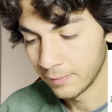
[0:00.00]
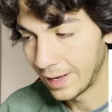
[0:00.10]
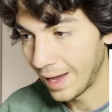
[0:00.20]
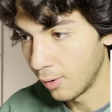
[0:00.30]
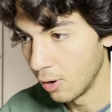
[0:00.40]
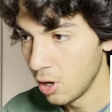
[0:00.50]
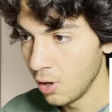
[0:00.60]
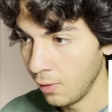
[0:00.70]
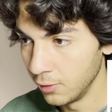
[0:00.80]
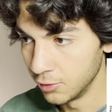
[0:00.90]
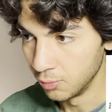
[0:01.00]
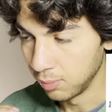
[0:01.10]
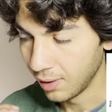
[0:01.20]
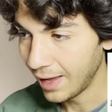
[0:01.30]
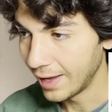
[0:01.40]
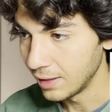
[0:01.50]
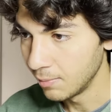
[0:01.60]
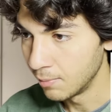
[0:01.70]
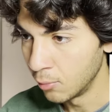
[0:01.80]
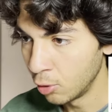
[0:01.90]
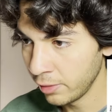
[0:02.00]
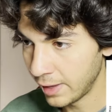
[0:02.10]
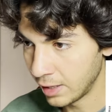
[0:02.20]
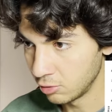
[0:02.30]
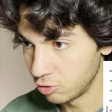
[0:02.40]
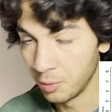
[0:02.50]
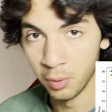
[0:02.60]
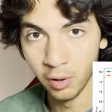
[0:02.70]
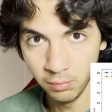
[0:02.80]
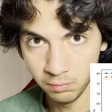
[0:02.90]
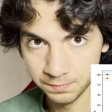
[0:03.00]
Now, the supply more than tripled,